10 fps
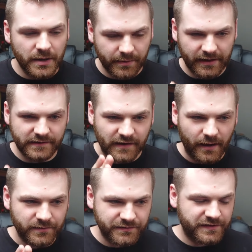But in
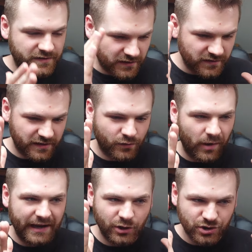terms of a season, it's
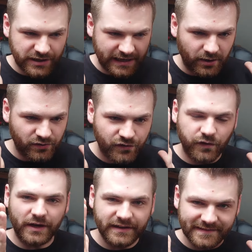quite a good like
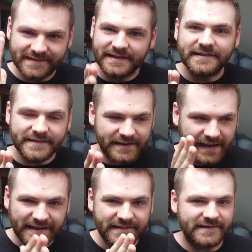solid season
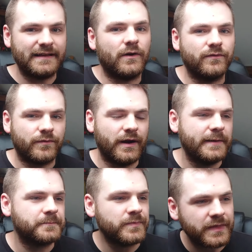in itself,
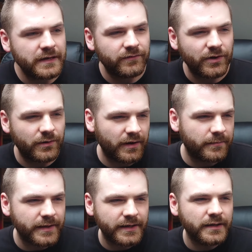right? If you know what
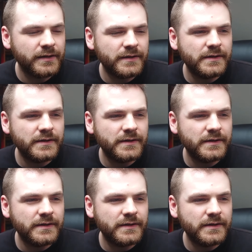I mean.